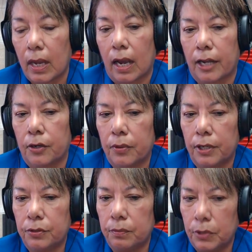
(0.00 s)
I know they
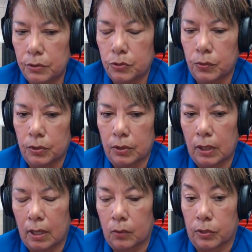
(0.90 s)
do mutual
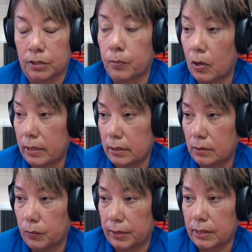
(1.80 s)
uh, response
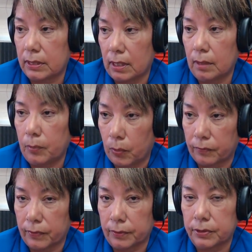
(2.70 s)
with the city of
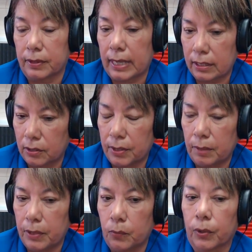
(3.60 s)
Porterville, so that's already
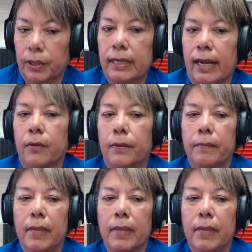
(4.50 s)
been worked out.